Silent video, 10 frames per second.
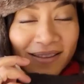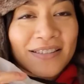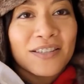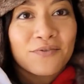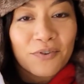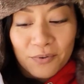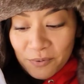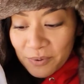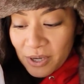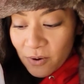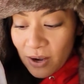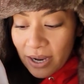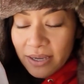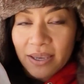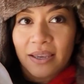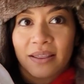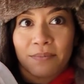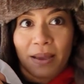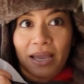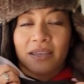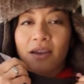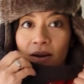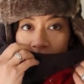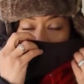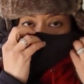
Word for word: This is for when we go hiking in the backyard.